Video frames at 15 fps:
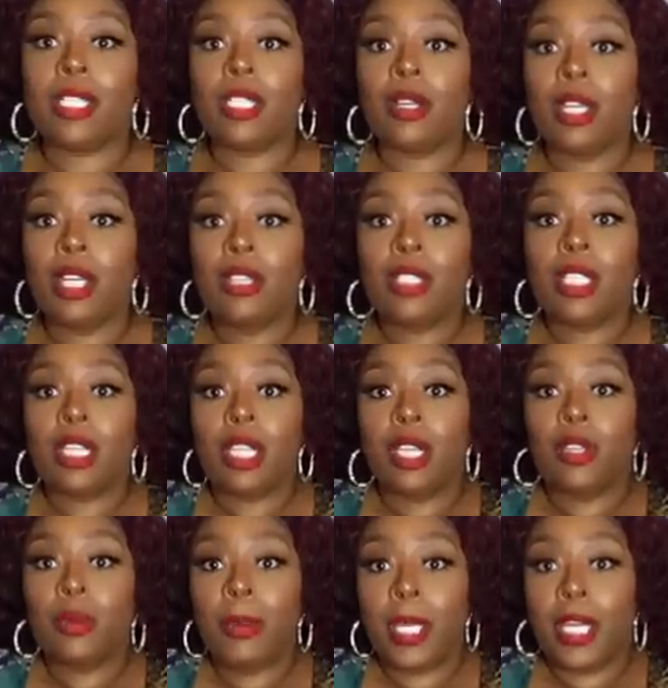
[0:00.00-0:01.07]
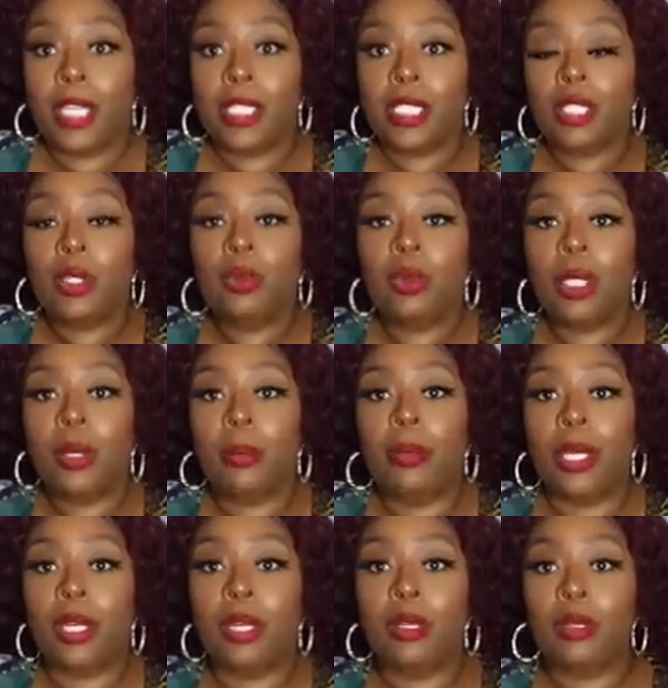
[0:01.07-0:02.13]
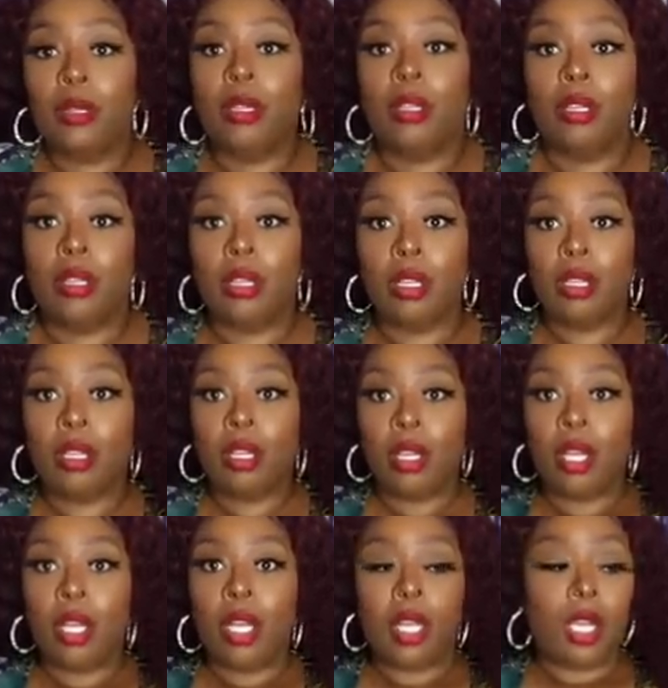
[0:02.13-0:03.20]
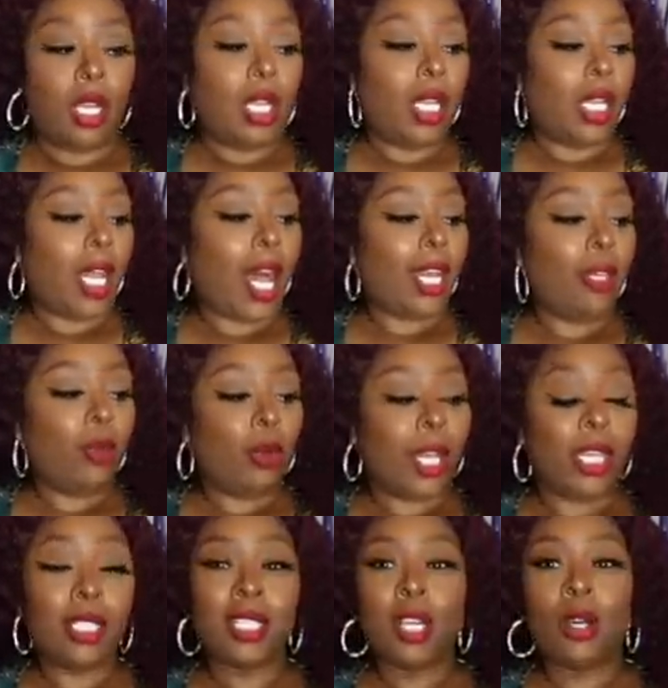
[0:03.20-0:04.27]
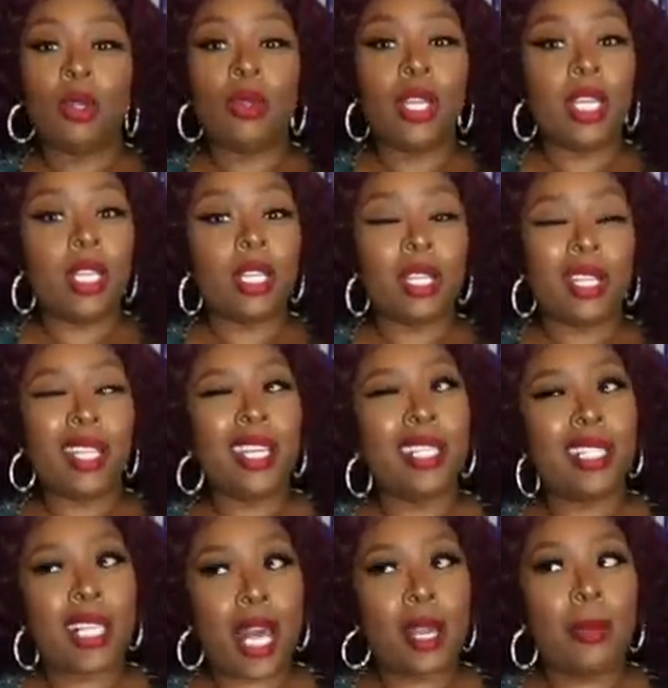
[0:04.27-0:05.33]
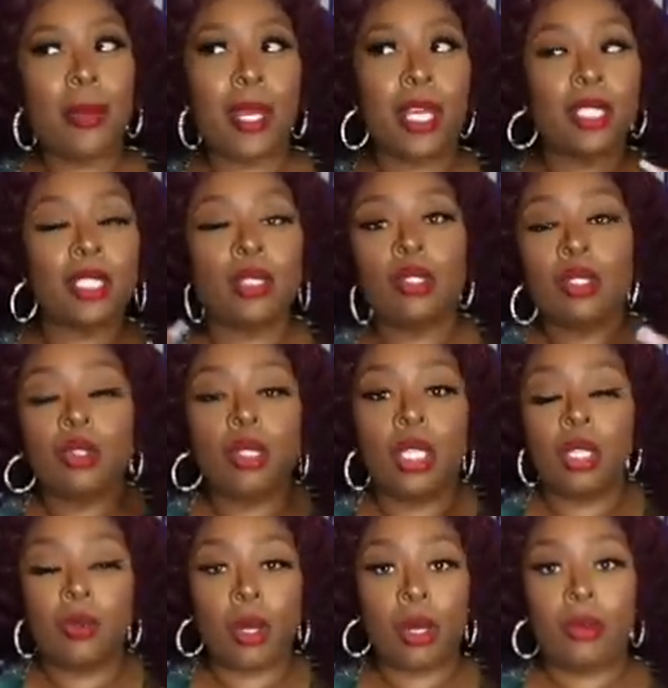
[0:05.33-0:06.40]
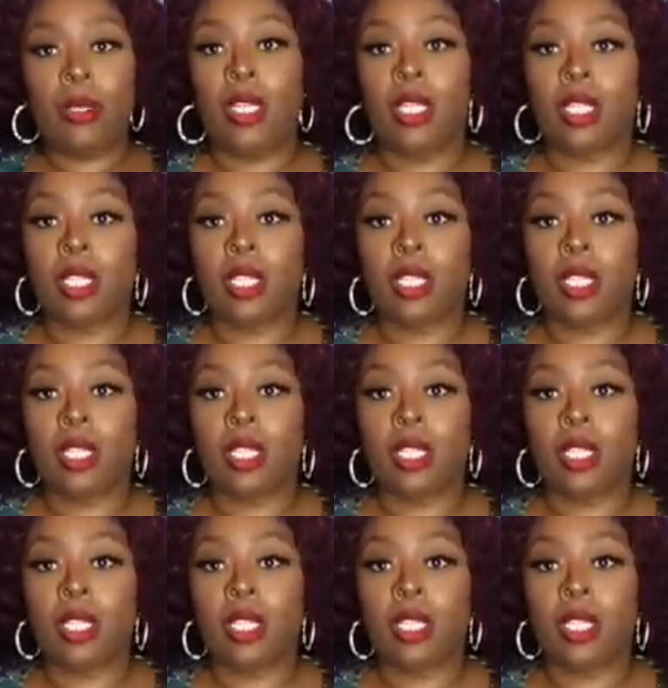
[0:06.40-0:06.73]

so here's another pantsuit with a belt. Lightweight, so th this kind of pantsuits you can get away with in